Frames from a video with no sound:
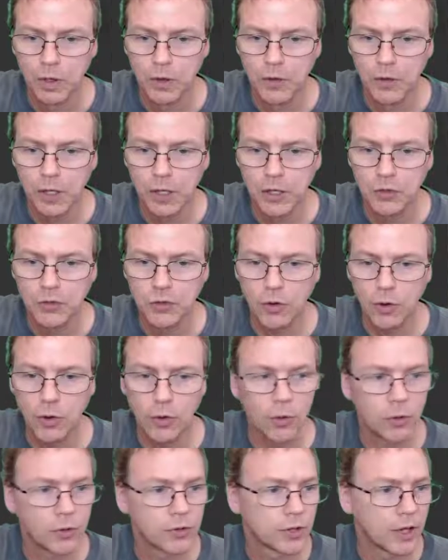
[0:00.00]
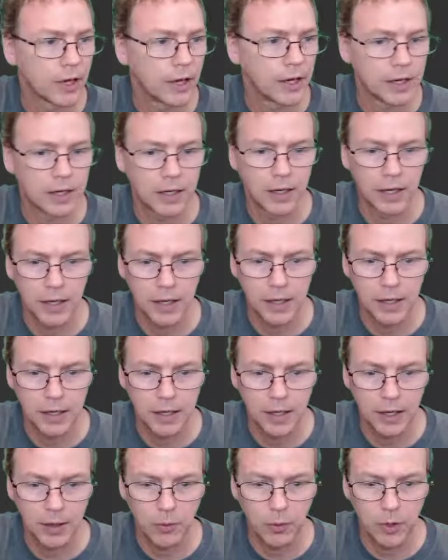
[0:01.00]
The controls
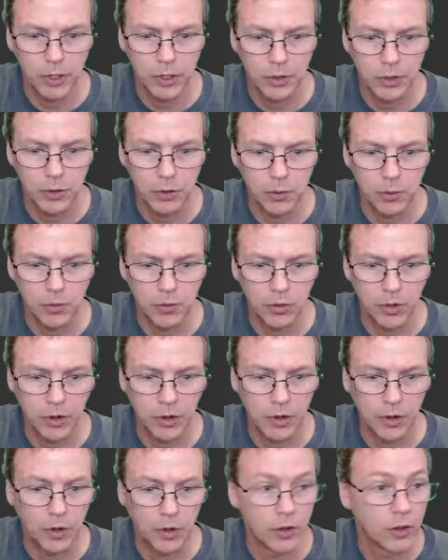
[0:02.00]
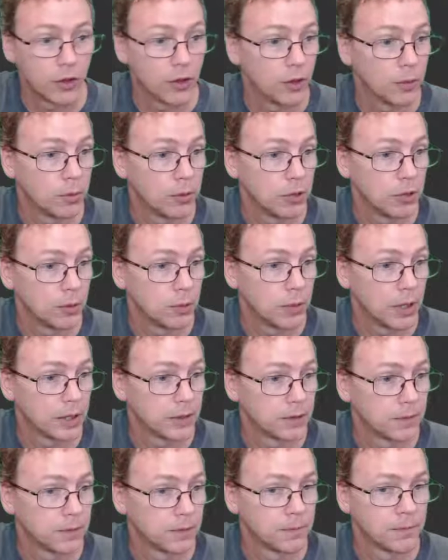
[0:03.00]
icon, I want to use the blue
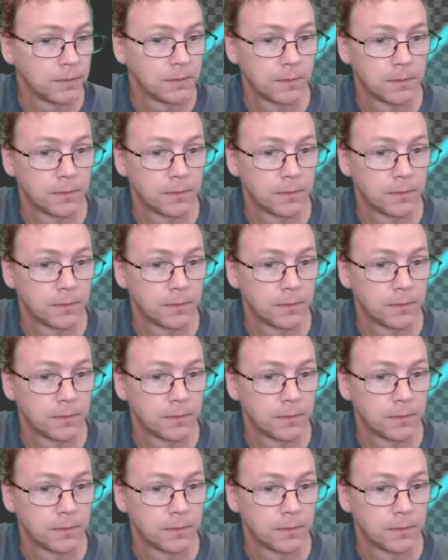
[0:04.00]
button.